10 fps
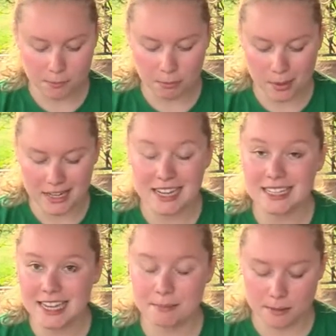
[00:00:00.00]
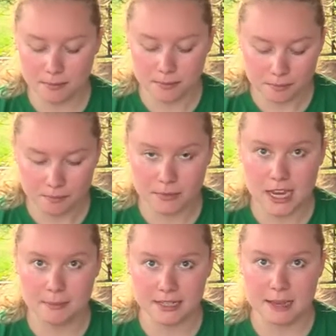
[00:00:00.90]
But we need to keep some
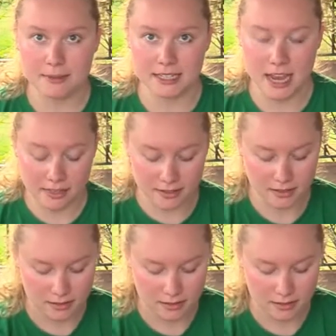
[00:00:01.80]
tape to keep it together.